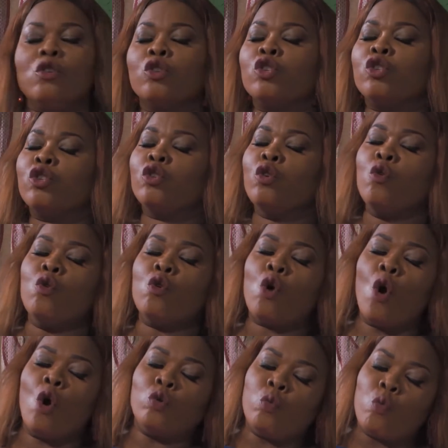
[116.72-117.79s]
Your
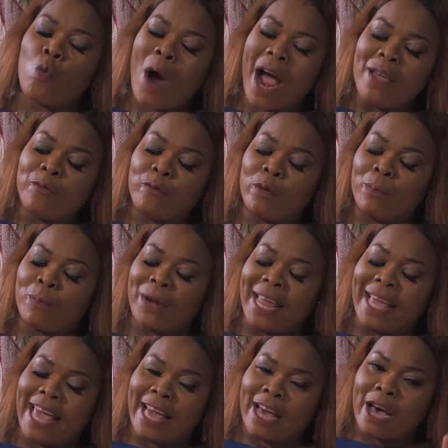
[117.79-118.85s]
so-called wife will
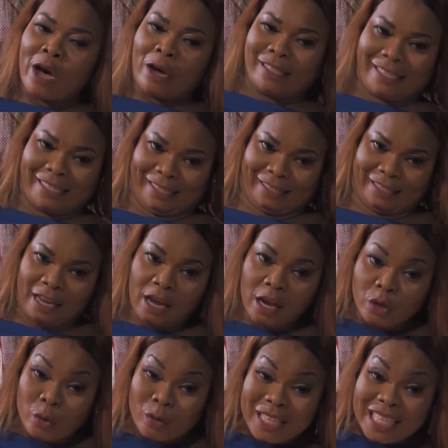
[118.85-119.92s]
bring a curse
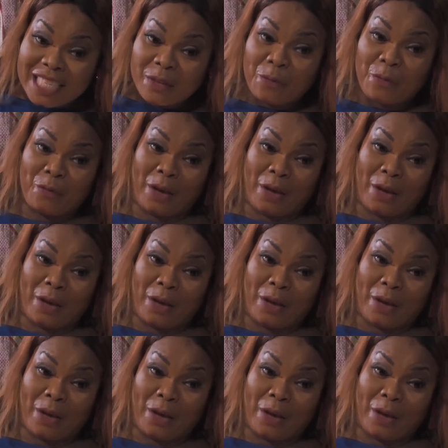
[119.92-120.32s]
to this